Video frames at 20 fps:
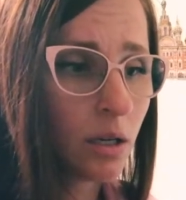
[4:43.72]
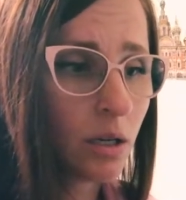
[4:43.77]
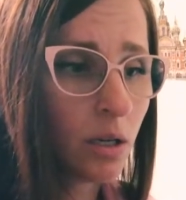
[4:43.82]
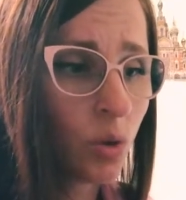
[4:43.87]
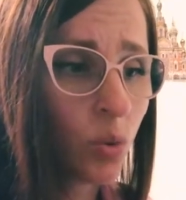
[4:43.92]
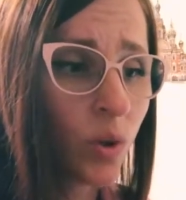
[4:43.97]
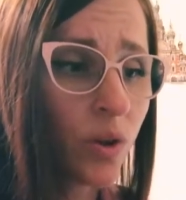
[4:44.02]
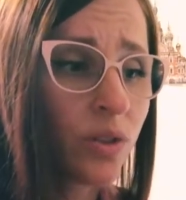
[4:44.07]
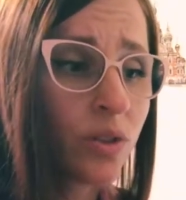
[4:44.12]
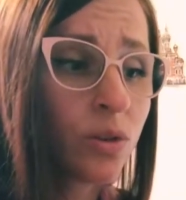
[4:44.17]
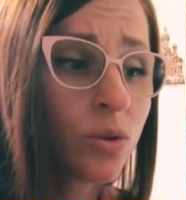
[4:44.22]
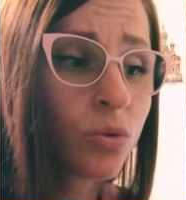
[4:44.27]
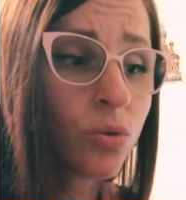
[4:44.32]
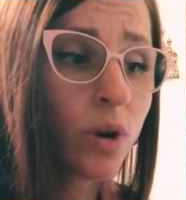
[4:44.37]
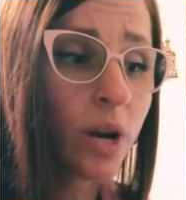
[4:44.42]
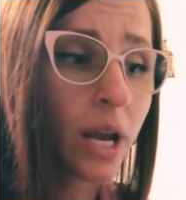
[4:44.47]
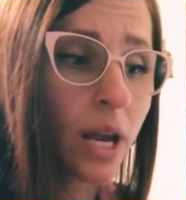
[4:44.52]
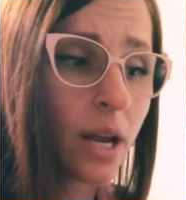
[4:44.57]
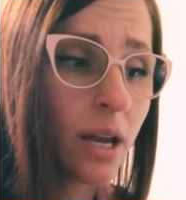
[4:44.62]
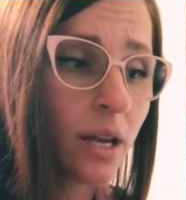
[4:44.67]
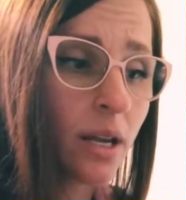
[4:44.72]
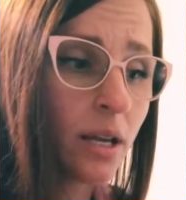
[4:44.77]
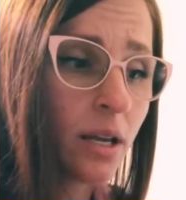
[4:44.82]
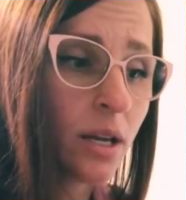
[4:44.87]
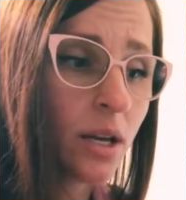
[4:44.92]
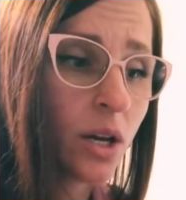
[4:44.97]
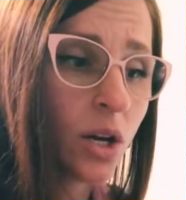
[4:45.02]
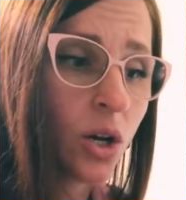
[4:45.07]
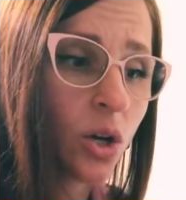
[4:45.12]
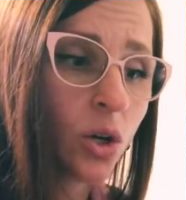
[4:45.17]
when the ray
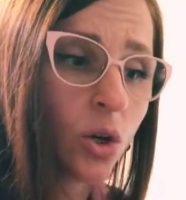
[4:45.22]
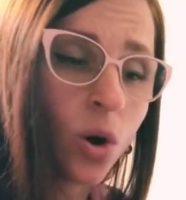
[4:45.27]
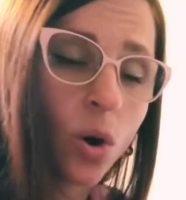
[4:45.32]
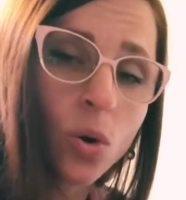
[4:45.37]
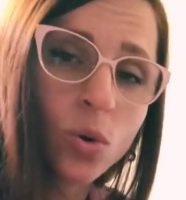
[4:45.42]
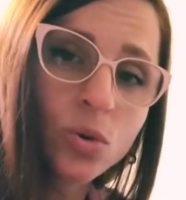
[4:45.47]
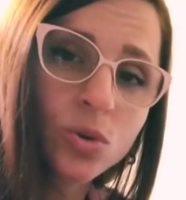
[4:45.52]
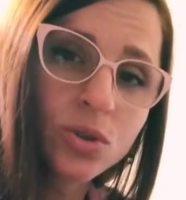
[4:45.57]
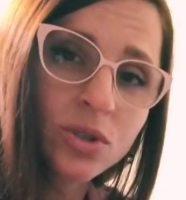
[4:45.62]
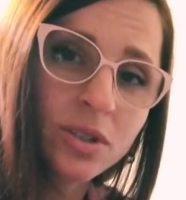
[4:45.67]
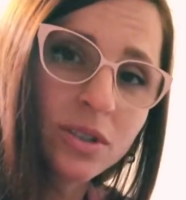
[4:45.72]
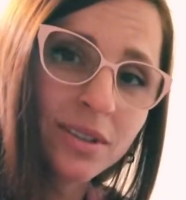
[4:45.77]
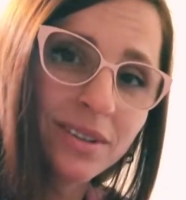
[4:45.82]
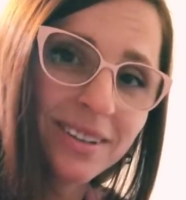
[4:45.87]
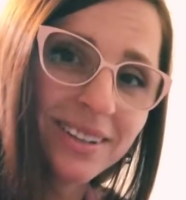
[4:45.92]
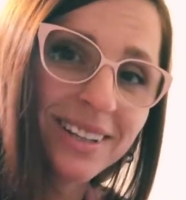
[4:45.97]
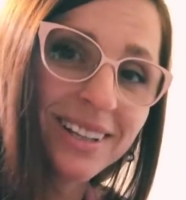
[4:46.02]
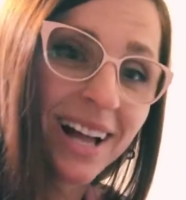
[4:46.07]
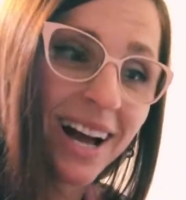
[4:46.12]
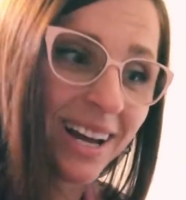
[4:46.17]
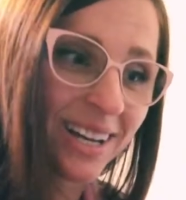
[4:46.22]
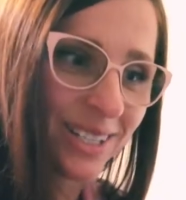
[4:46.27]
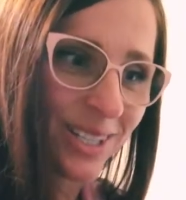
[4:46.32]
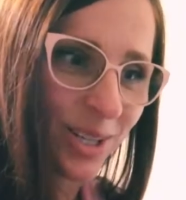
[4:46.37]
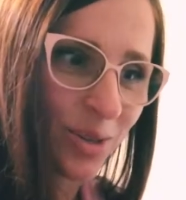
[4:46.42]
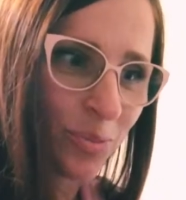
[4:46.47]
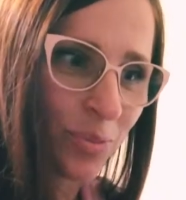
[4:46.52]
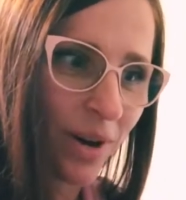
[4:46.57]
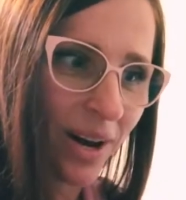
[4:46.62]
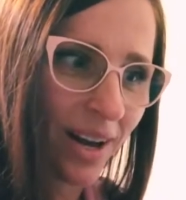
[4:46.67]
goes
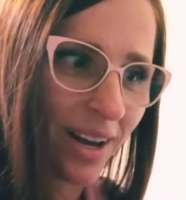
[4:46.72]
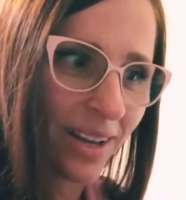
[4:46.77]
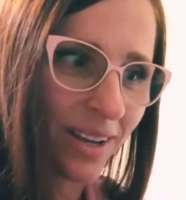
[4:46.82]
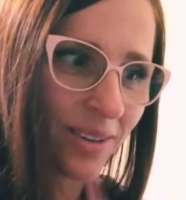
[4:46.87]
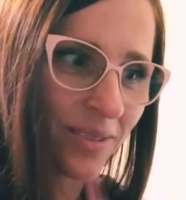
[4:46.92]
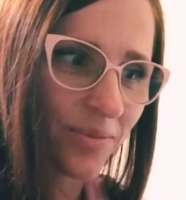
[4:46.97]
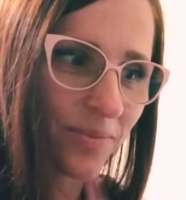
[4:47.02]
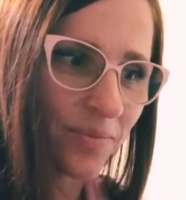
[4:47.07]
gliding by.